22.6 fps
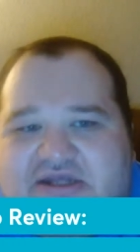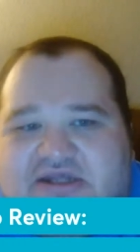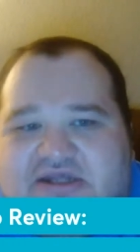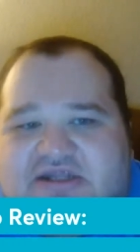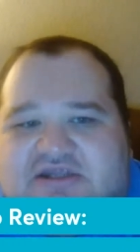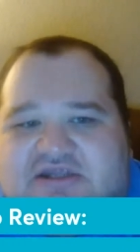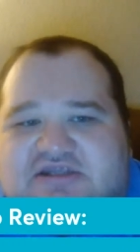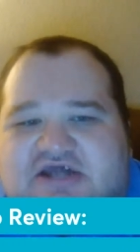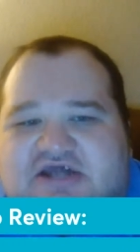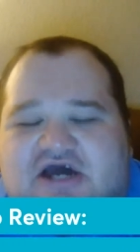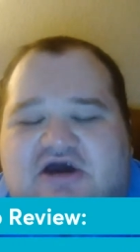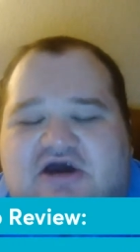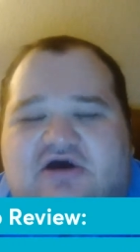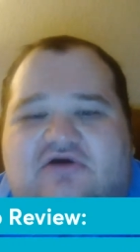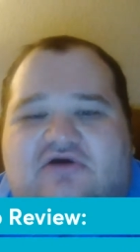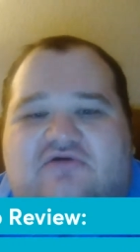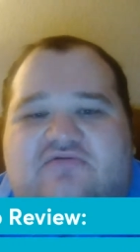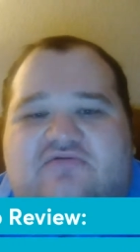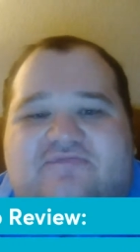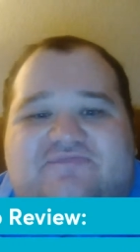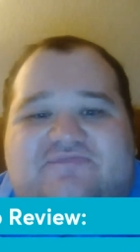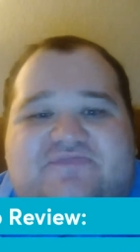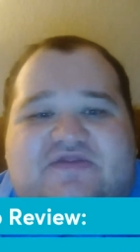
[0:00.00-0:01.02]

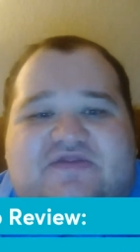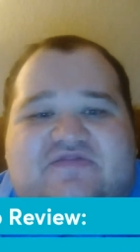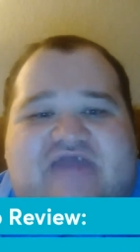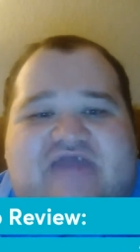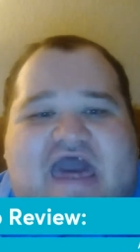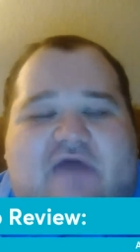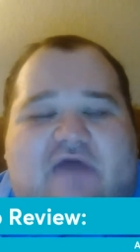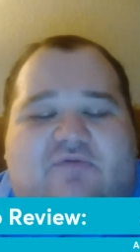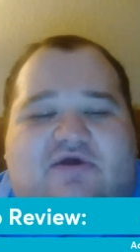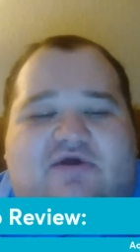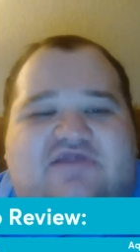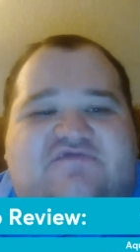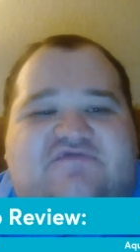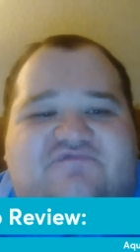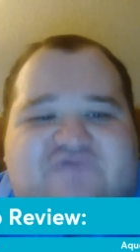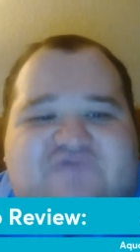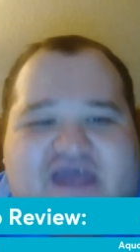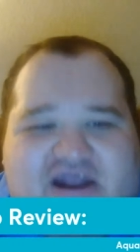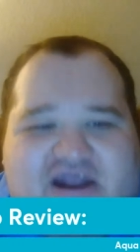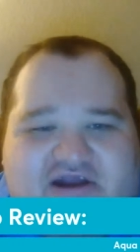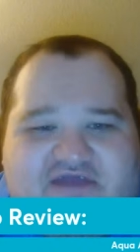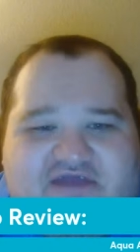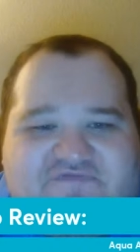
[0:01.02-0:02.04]
So that was
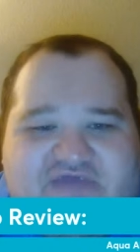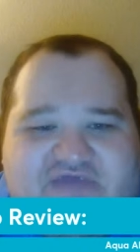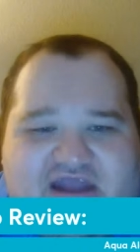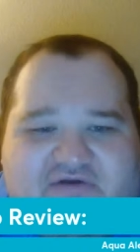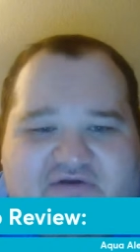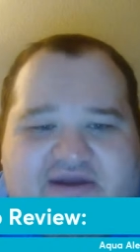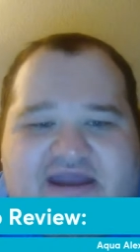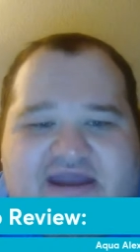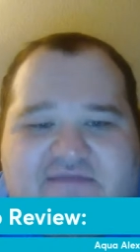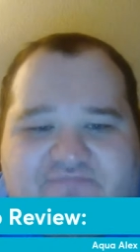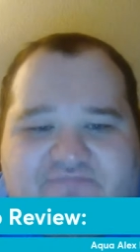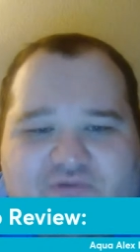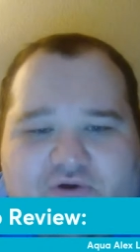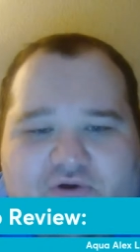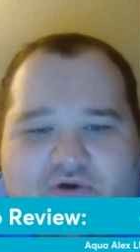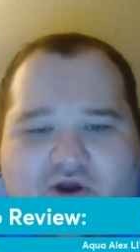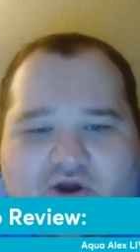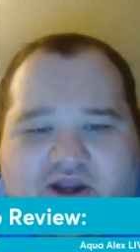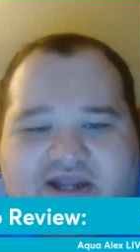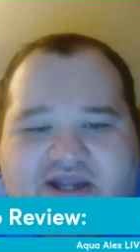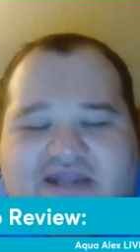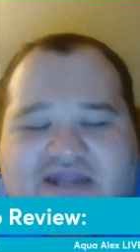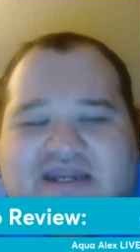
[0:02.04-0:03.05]
very, very
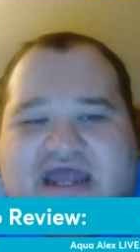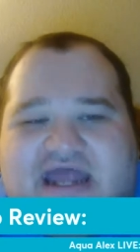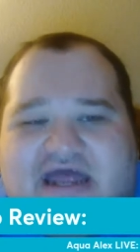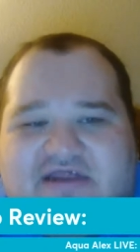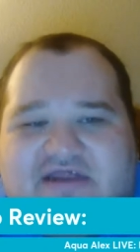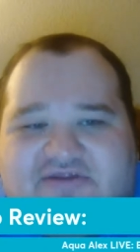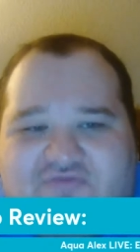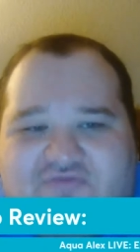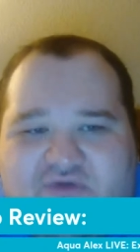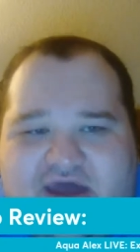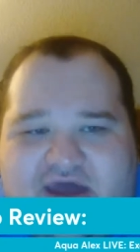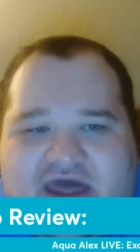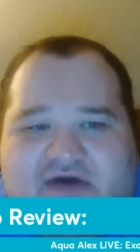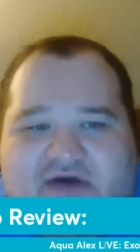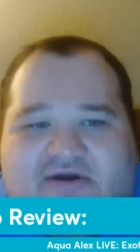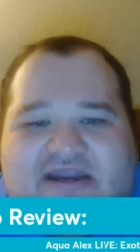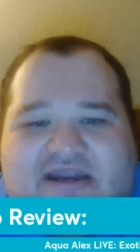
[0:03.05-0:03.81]
important as well.